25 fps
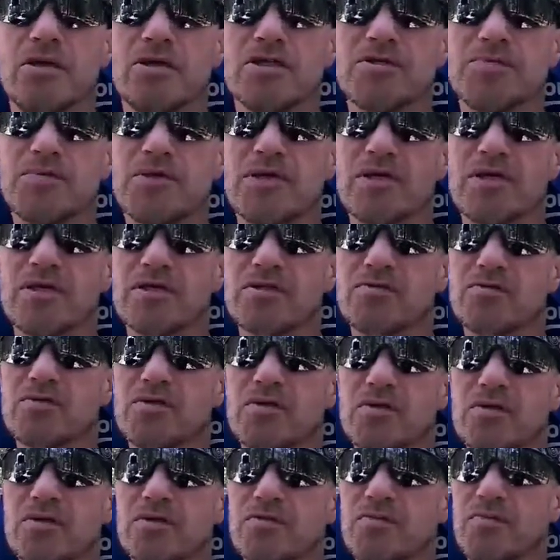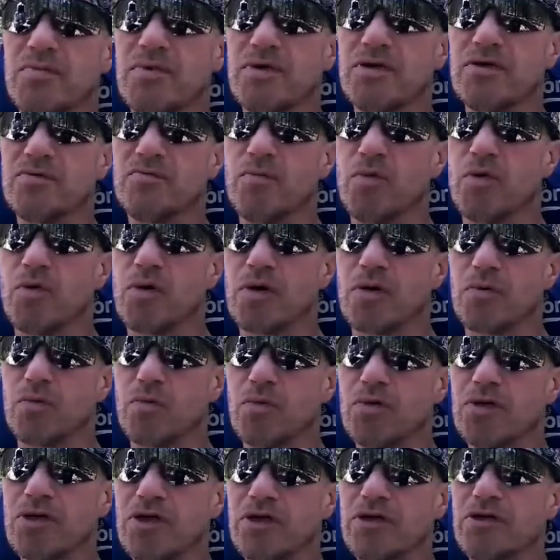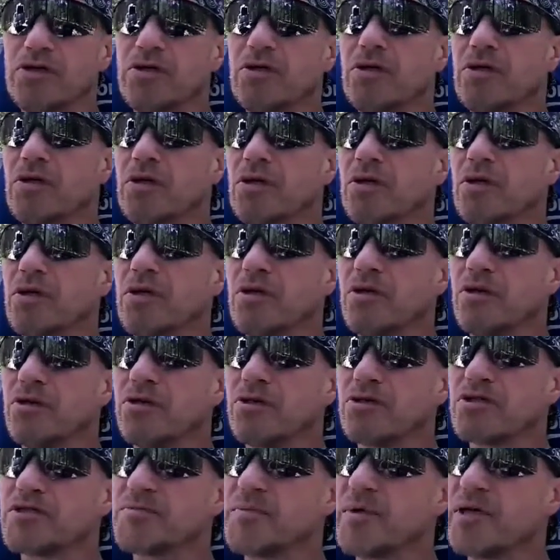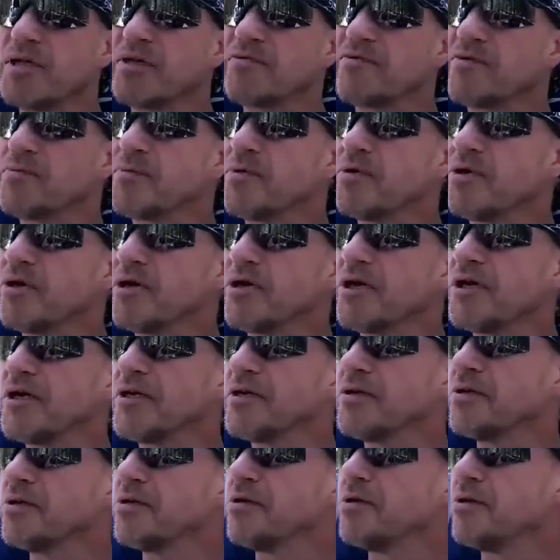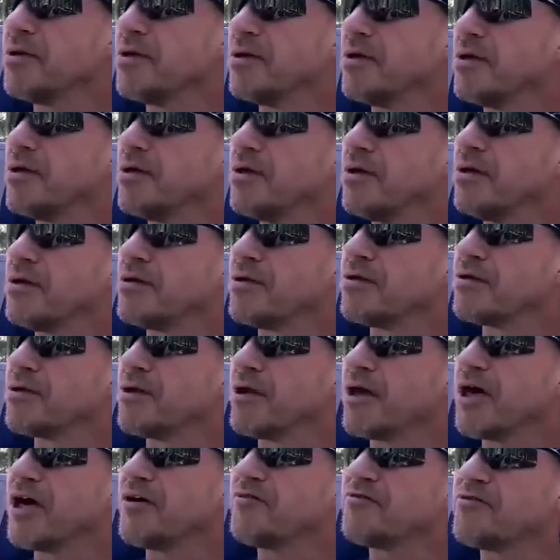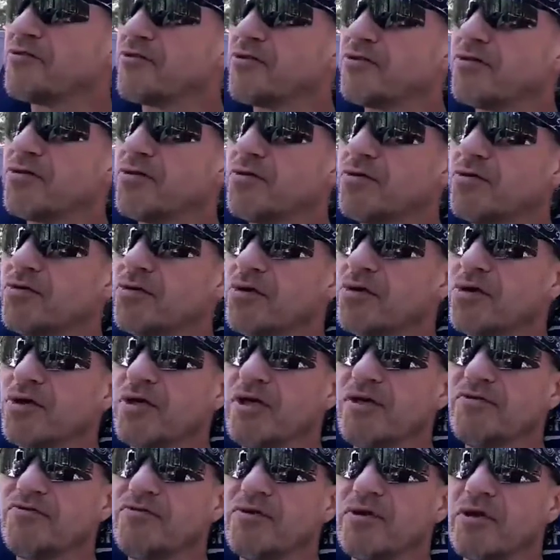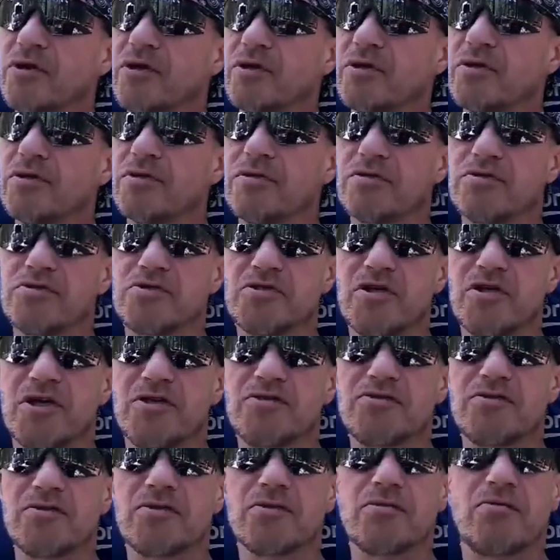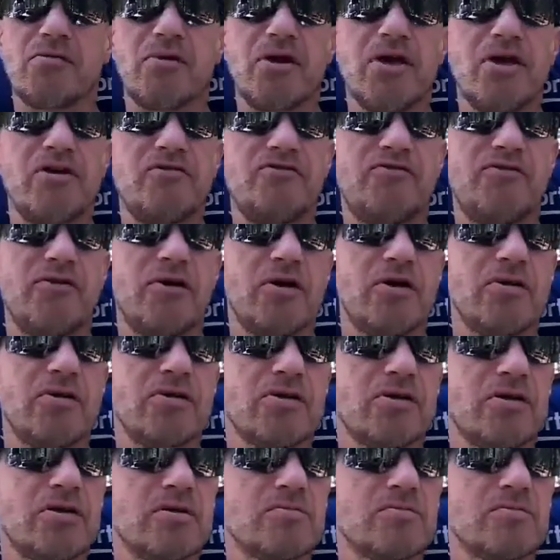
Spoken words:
is because it was going to be more wooded, the smell of the pine, the afternoon or evening gentle rainfall that